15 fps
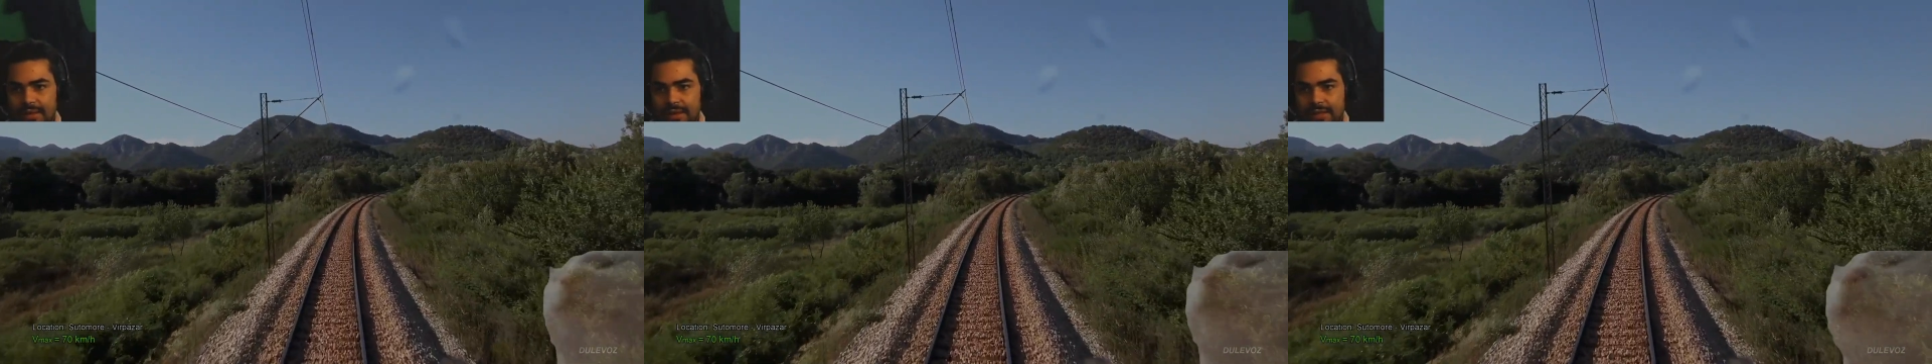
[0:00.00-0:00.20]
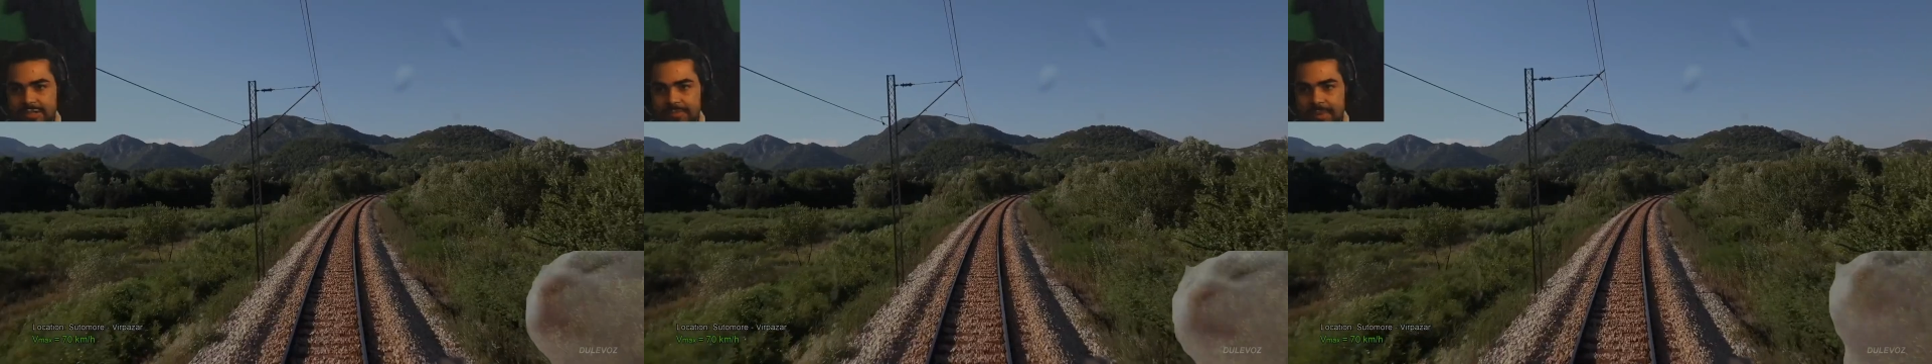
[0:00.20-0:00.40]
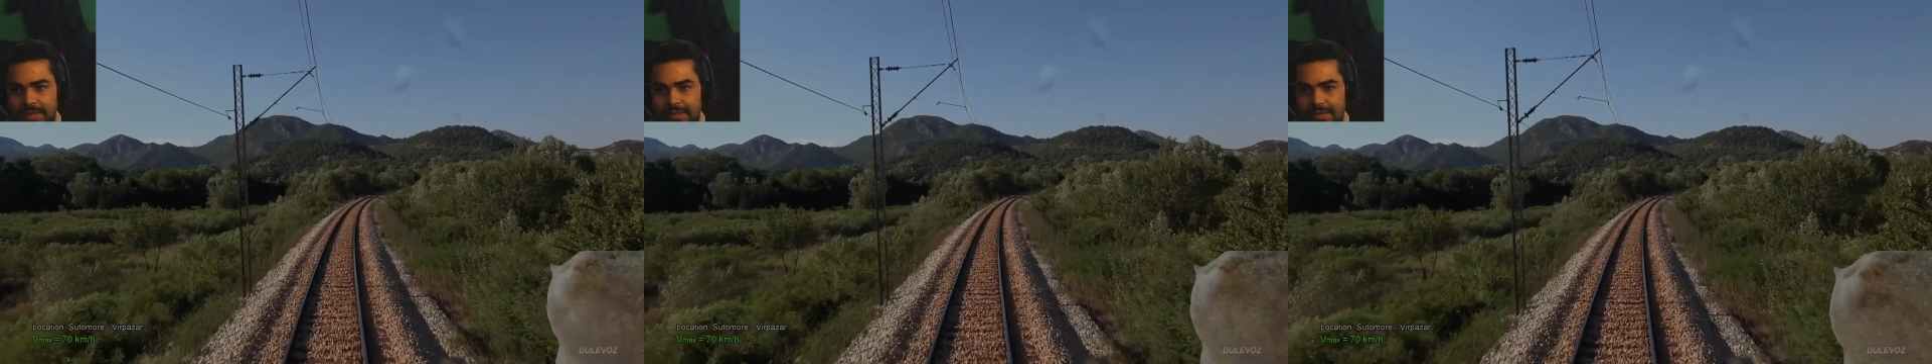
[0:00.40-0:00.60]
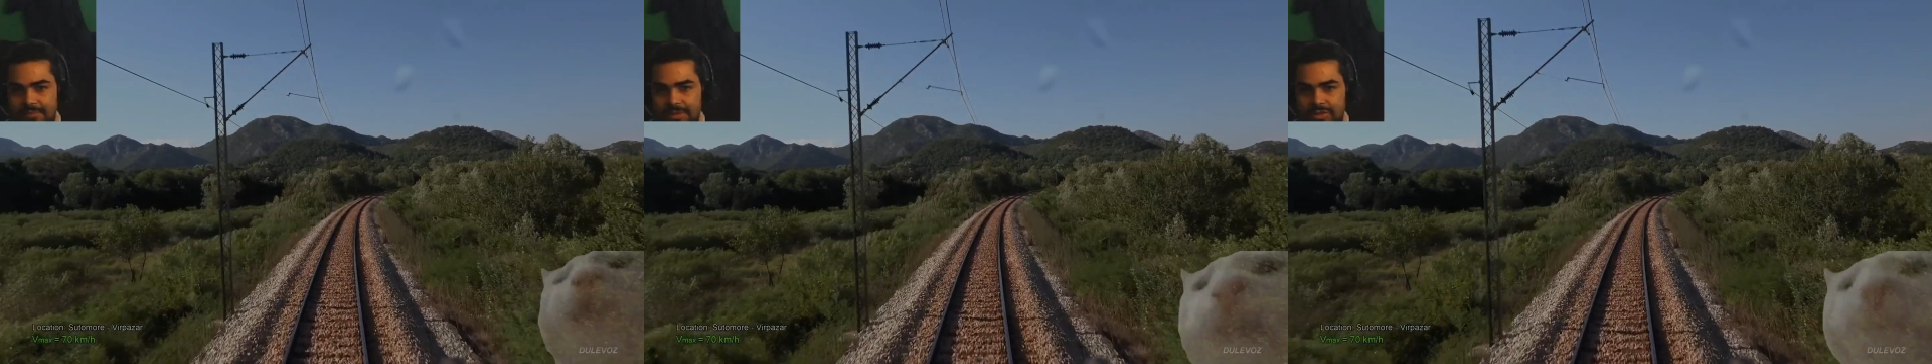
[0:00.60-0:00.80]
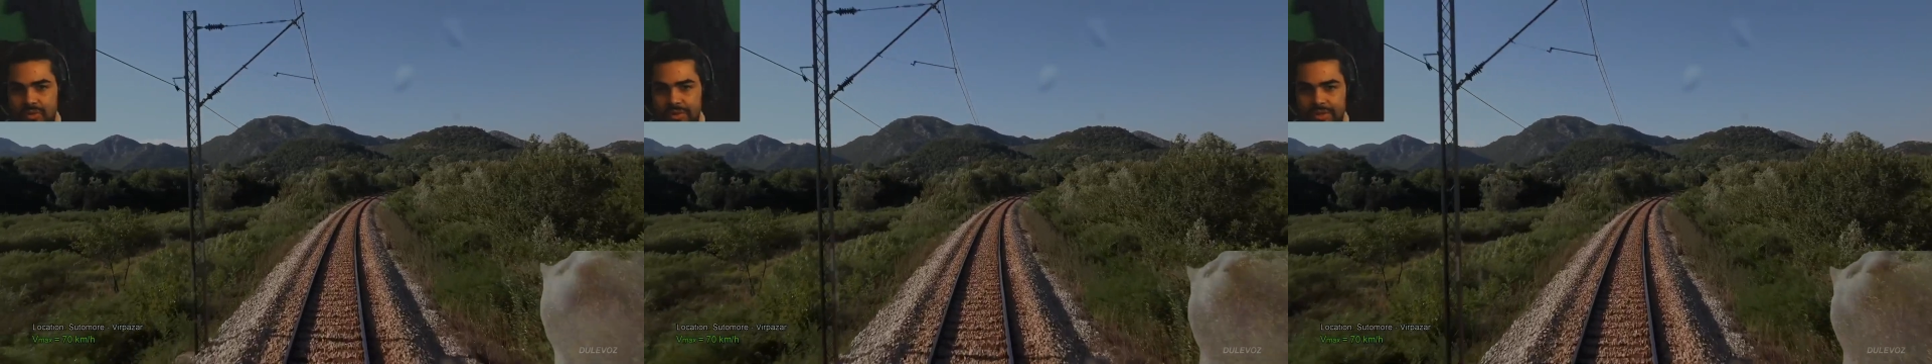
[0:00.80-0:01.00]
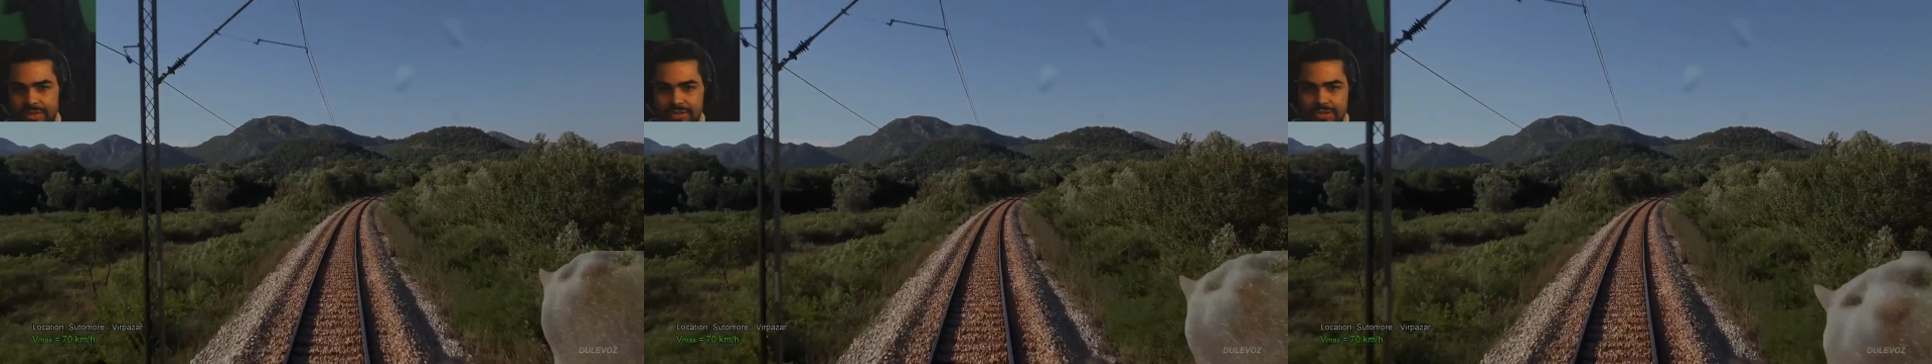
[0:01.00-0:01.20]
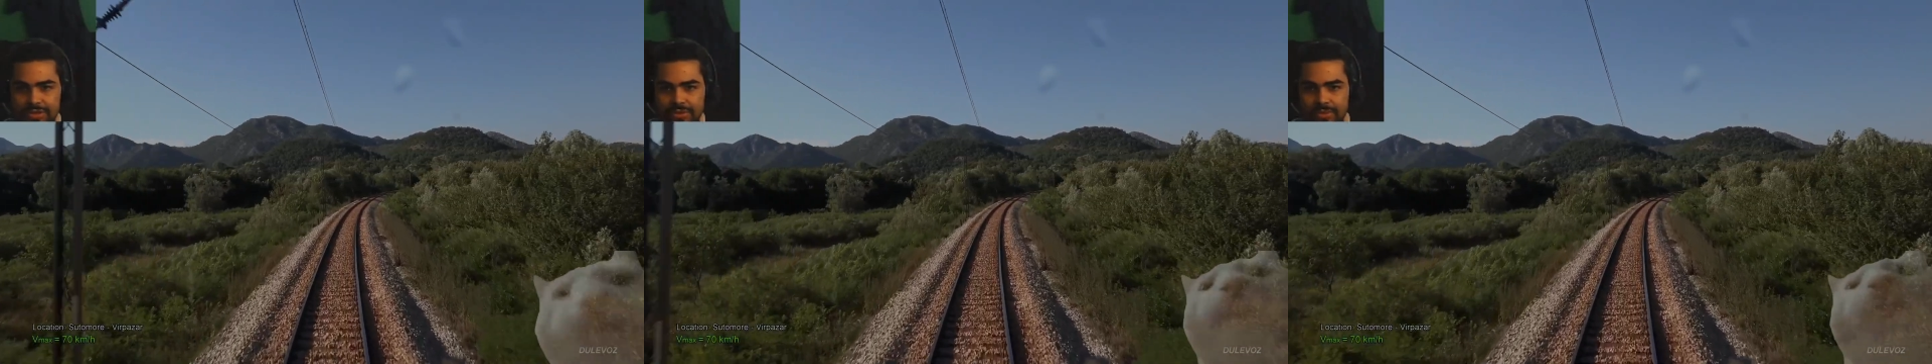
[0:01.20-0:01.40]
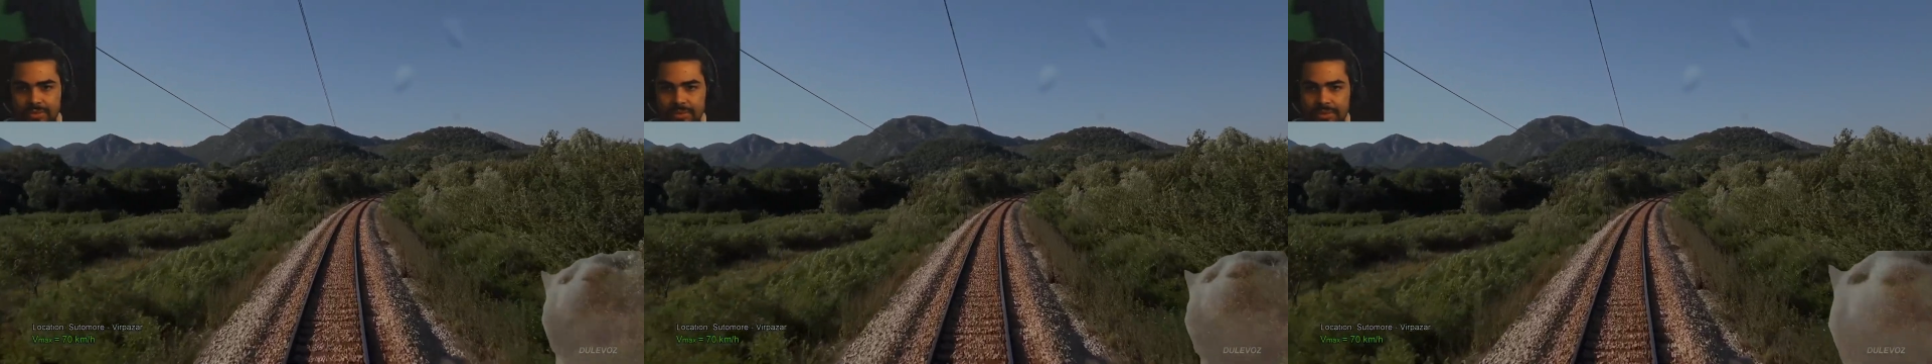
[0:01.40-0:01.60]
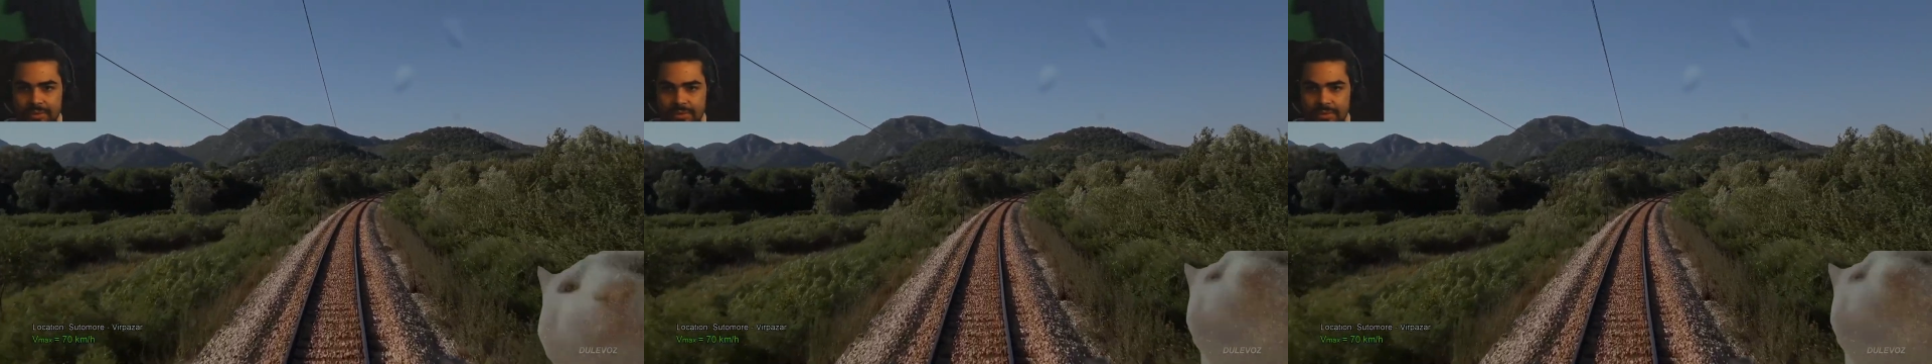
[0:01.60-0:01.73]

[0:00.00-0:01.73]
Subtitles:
expected between the two?